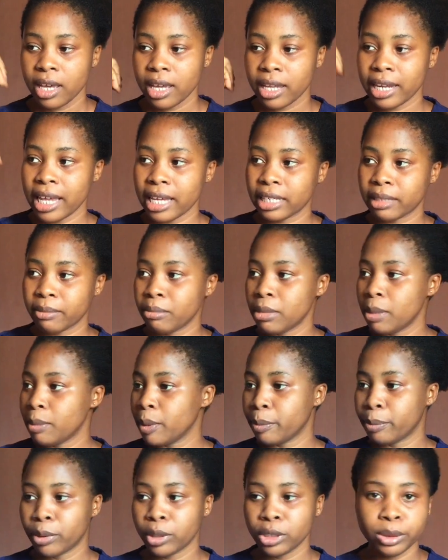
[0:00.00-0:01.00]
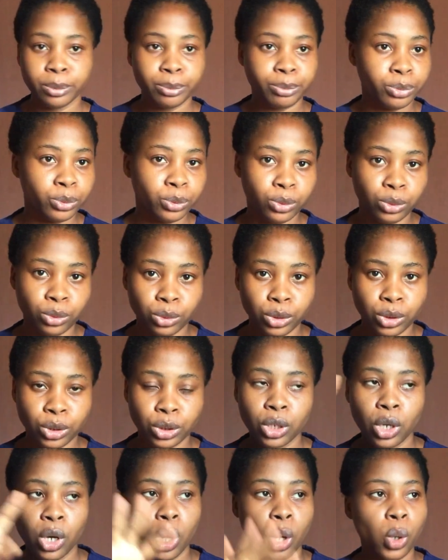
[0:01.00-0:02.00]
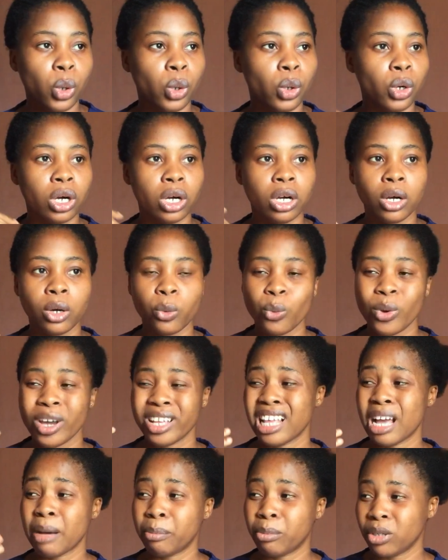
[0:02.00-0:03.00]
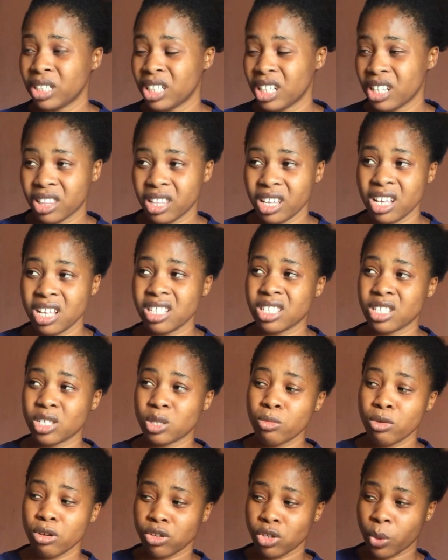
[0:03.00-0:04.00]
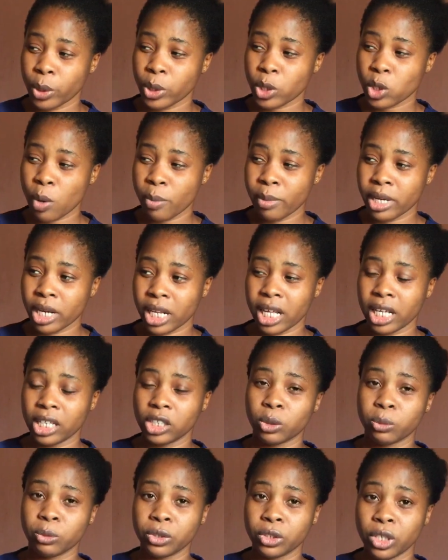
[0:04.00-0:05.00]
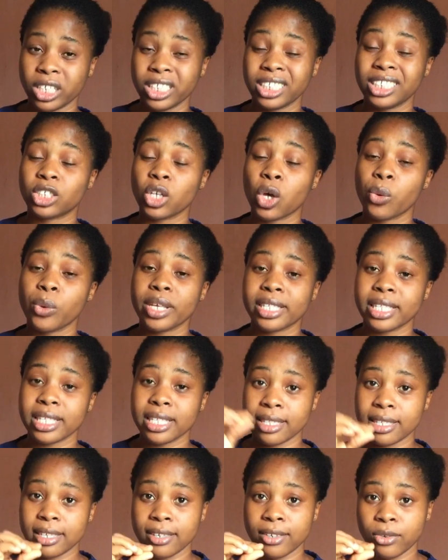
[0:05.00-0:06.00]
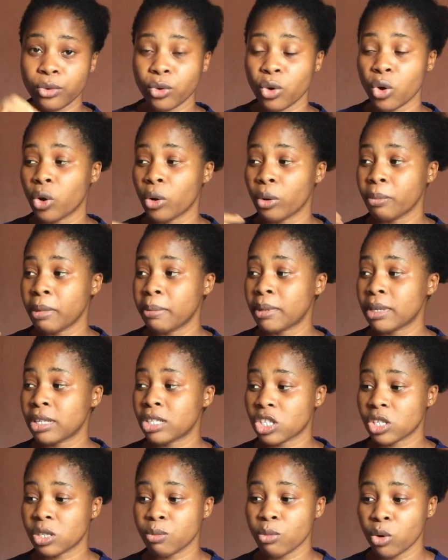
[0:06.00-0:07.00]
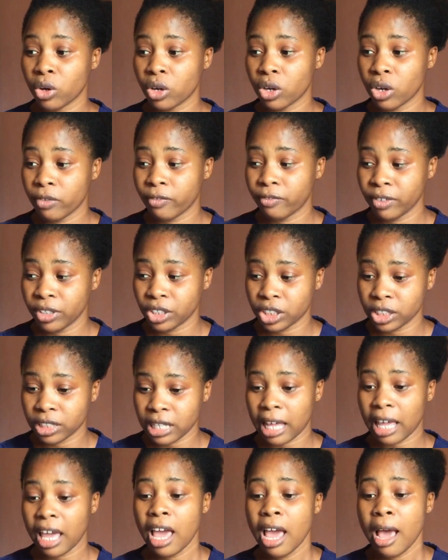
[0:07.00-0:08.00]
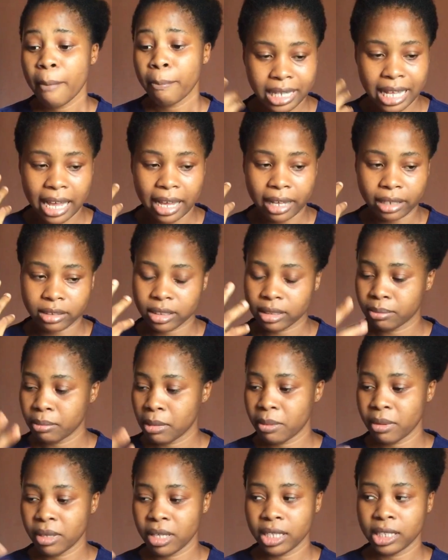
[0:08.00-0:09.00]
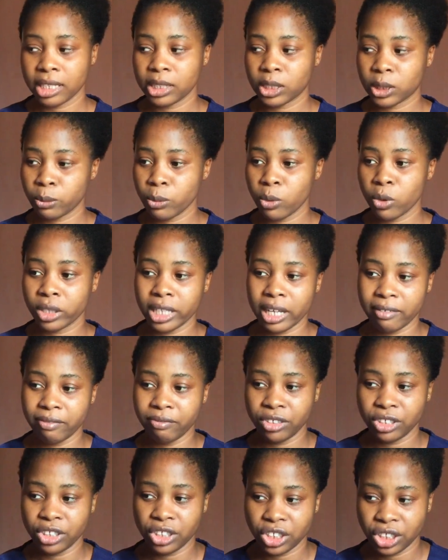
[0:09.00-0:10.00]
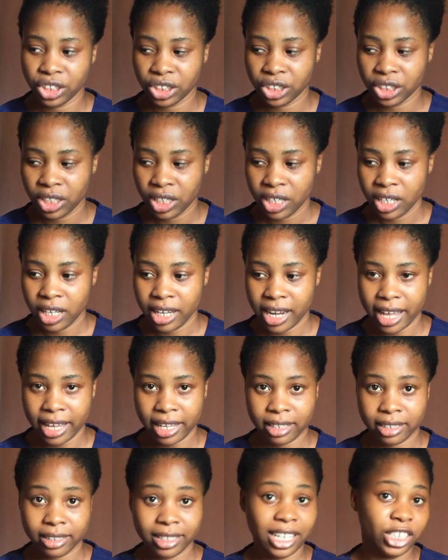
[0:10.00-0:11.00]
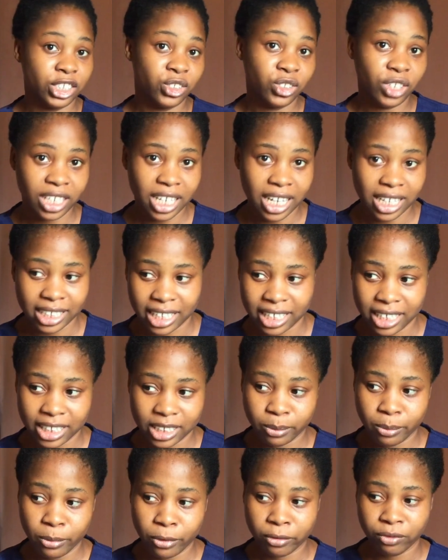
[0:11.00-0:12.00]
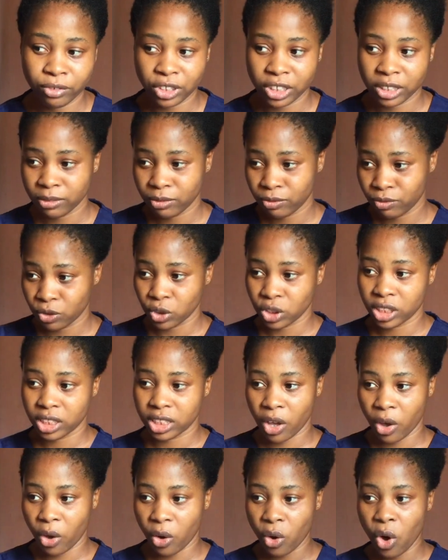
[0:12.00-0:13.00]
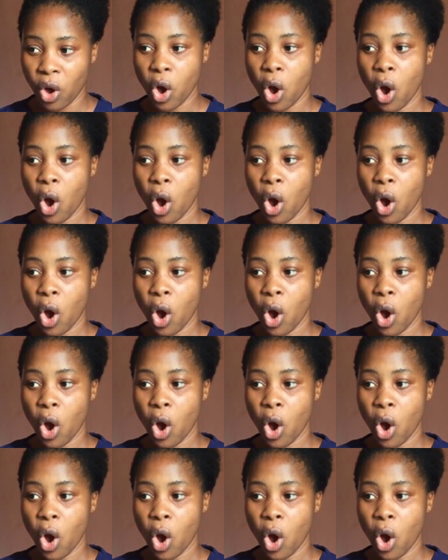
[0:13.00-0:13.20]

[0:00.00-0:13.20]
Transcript: like maybe burning bush, or where they are burning things, the smoke is always coming out and is always eating you. Or maybe smoke fish, like that, maybe smoke their fish, like they are traders and they smoke fish for sale.